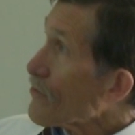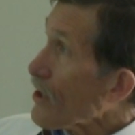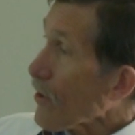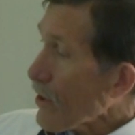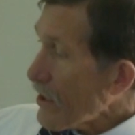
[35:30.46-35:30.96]

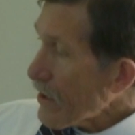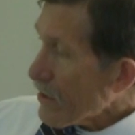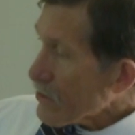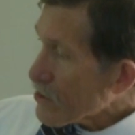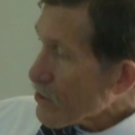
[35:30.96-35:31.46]
There it
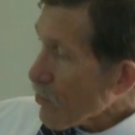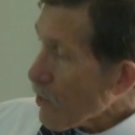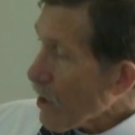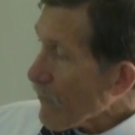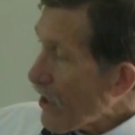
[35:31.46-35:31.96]
is, the
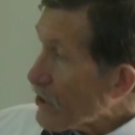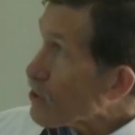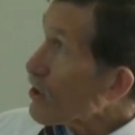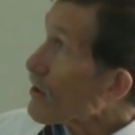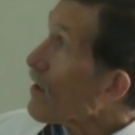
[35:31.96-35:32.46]

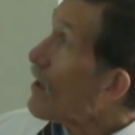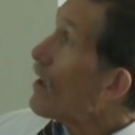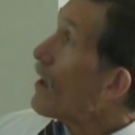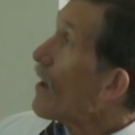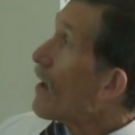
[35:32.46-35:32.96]
renovation.
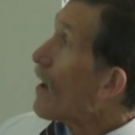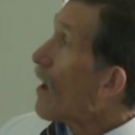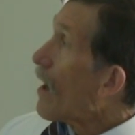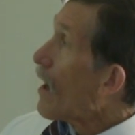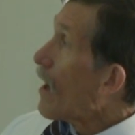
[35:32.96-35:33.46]

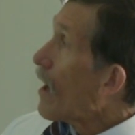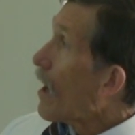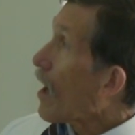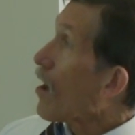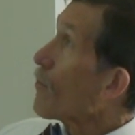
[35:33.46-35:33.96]

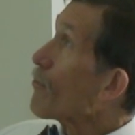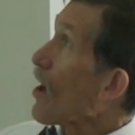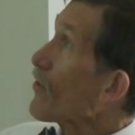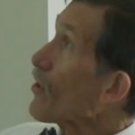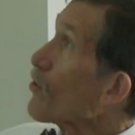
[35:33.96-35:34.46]

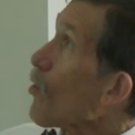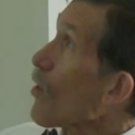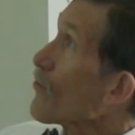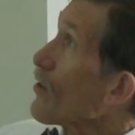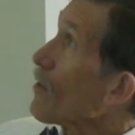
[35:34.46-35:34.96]
Brother
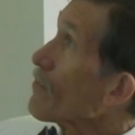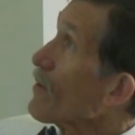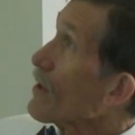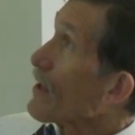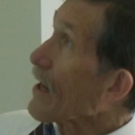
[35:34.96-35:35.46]
Northup,
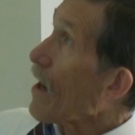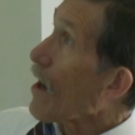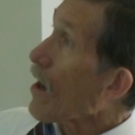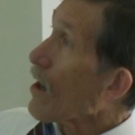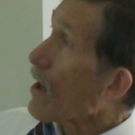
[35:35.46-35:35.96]

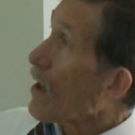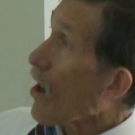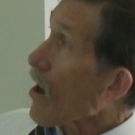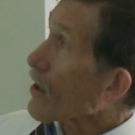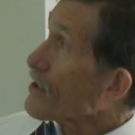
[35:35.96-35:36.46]

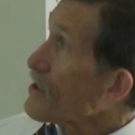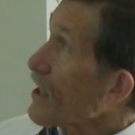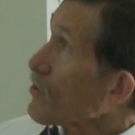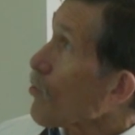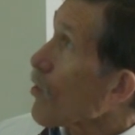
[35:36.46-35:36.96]

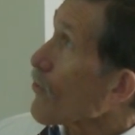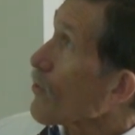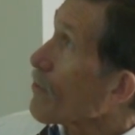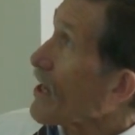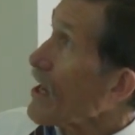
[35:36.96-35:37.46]
Architect
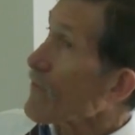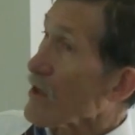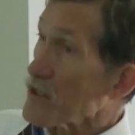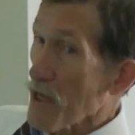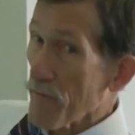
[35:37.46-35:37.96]
Northup, gave
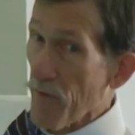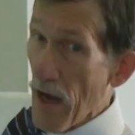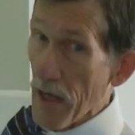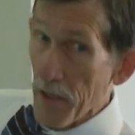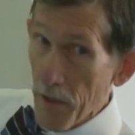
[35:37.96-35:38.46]
us a
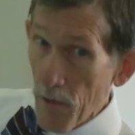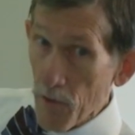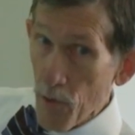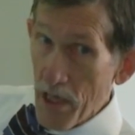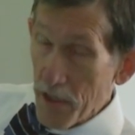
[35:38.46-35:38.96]
fine little
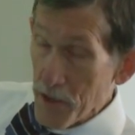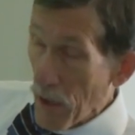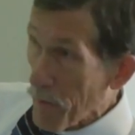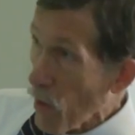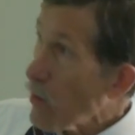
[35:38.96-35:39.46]
Greek
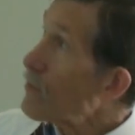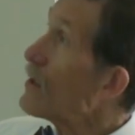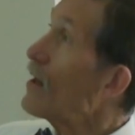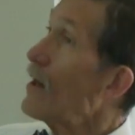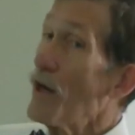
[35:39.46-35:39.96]
temple
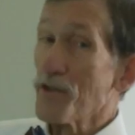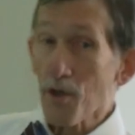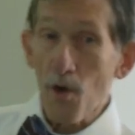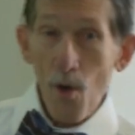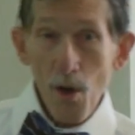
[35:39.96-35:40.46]

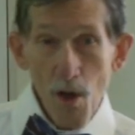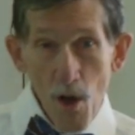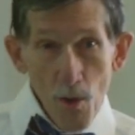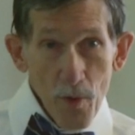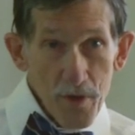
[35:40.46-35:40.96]
to go
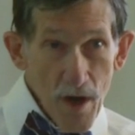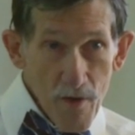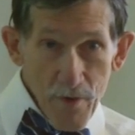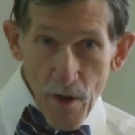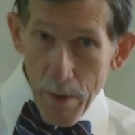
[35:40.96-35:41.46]
along with
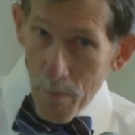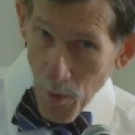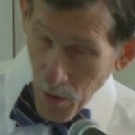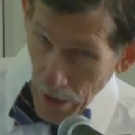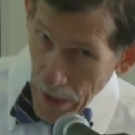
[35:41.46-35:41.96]
our very
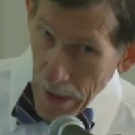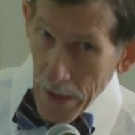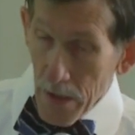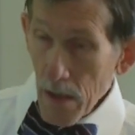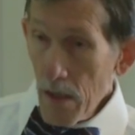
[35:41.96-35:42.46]

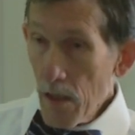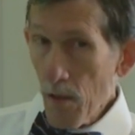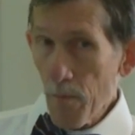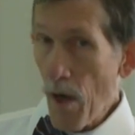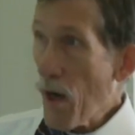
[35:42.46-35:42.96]
plain
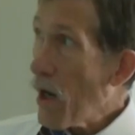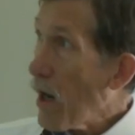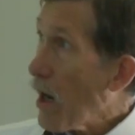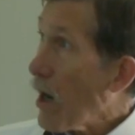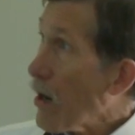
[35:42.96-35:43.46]

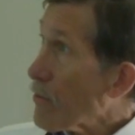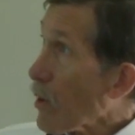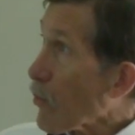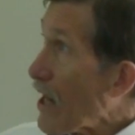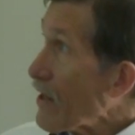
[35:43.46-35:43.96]

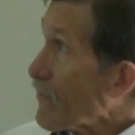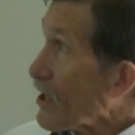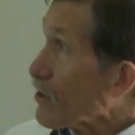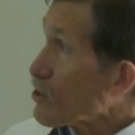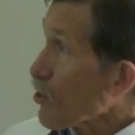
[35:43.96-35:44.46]

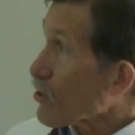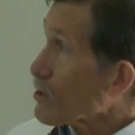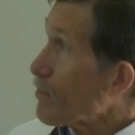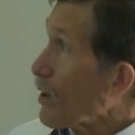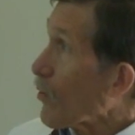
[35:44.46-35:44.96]
Moravian
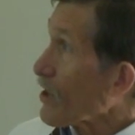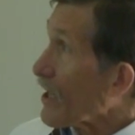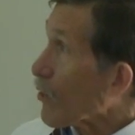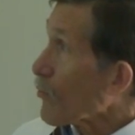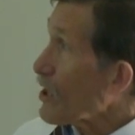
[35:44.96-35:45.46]
church
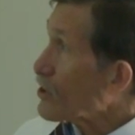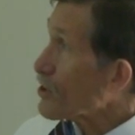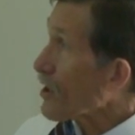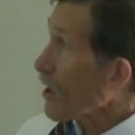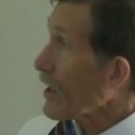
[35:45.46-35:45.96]
building
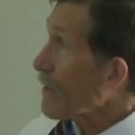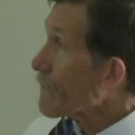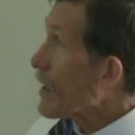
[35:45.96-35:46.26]
originally.